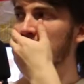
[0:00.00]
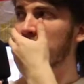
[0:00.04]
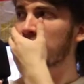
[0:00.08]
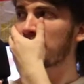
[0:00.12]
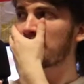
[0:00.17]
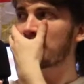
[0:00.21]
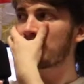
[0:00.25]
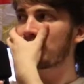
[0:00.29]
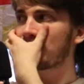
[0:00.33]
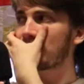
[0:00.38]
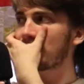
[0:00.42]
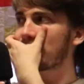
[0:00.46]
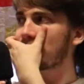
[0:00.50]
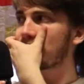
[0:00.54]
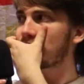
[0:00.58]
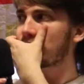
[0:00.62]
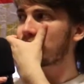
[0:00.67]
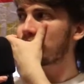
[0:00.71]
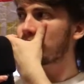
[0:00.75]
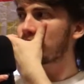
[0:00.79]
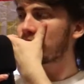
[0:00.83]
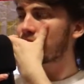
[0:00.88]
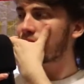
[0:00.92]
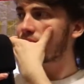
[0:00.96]

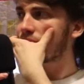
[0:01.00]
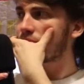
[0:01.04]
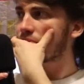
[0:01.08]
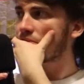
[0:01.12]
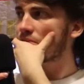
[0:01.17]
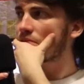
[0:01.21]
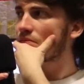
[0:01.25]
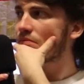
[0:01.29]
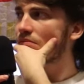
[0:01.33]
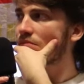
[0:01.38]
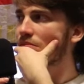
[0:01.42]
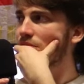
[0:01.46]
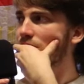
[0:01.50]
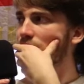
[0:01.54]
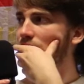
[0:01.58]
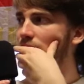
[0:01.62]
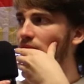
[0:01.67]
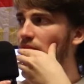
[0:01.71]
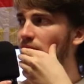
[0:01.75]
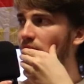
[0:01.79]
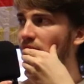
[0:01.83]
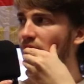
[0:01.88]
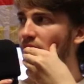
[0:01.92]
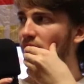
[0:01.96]

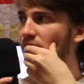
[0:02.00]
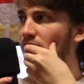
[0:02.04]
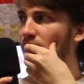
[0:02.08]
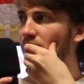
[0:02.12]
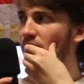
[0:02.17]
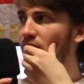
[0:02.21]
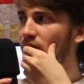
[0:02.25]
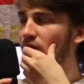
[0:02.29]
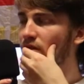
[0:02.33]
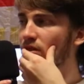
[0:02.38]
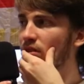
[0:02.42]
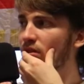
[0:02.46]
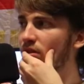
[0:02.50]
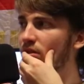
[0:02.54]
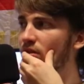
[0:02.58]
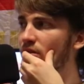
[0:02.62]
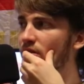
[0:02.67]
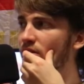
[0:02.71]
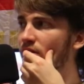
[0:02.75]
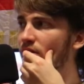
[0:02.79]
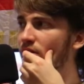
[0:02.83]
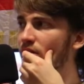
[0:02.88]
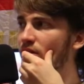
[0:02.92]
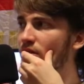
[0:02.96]

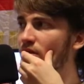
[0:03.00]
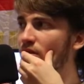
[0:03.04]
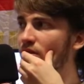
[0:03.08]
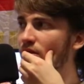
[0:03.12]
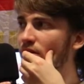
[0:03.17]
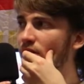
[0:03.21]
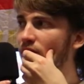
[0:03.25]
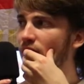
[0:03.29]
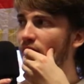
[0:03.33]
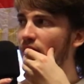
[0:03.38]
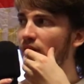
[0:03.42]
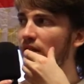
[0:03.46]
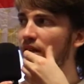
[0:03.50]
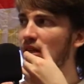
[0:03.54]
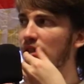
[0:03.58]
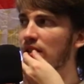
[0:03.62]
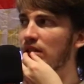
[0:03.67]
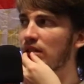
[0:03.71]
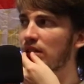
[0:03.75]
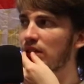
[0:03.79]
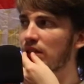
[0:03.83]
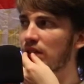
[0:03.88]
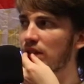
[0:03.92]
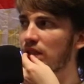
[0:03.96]

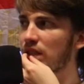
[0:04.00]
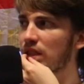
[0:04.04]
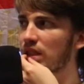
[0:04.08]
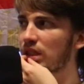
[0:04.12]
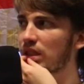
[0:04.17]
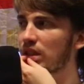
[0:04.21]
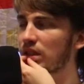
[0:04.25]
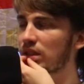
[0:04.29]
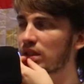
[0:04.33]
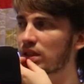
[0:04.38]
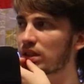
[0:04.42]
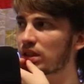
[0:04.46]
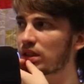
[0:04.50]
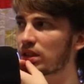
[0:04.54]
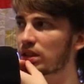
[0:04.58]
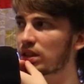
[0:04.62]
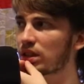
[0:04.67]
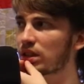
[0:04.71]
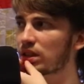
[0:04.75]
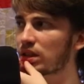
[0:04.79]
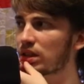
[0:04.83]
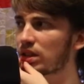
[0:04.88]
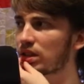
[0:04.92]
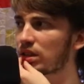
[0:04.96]

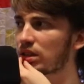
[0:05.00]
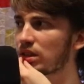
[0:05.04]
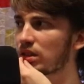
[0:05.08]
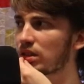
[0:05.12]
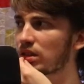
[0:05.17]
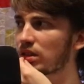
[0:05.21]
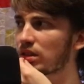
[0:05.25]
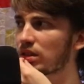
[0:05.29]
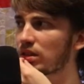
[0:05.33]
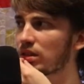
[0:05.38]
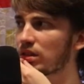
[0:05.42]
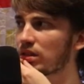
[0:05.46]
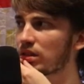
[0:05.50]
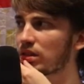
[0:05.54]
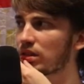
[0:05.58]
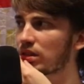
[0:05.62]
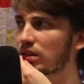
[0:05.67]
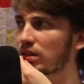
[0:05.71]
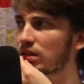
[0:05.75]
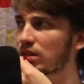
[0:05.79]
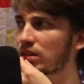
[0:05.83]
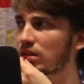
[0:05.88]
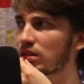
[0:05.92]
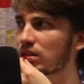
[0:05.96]

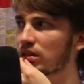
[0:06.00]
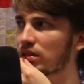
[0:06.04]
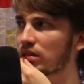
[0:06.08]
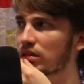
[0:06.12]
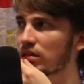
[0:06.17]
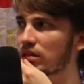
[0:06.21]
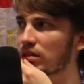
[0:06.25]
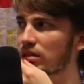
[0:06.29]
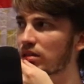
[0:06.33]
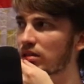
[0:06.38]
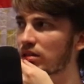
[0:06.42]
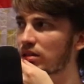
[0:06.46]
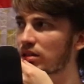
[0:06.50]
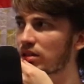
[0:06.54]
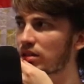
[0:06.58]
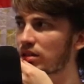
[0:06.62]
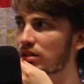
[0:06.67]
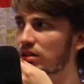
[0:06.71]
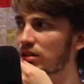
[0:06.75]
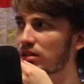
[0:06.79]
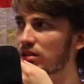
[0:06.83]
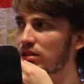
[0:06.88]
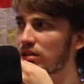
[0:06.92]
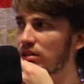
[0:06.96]

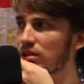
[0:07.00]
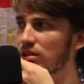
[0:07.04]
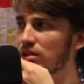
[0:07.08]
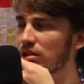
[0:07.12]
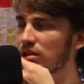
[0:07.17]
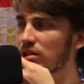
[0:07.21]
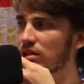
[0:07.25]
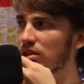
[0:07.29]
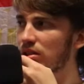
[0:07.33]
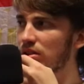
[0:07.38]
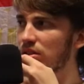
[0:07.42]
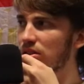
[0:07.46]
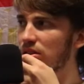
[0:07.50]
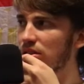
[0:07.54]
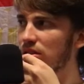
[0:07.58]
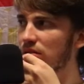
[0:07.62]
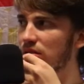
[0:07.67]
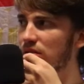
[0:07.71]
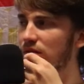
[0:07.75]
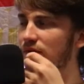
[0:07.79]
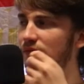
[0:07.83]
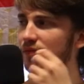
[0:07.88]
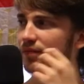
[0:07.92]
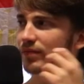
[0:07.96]

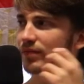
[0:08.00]
(not speaking)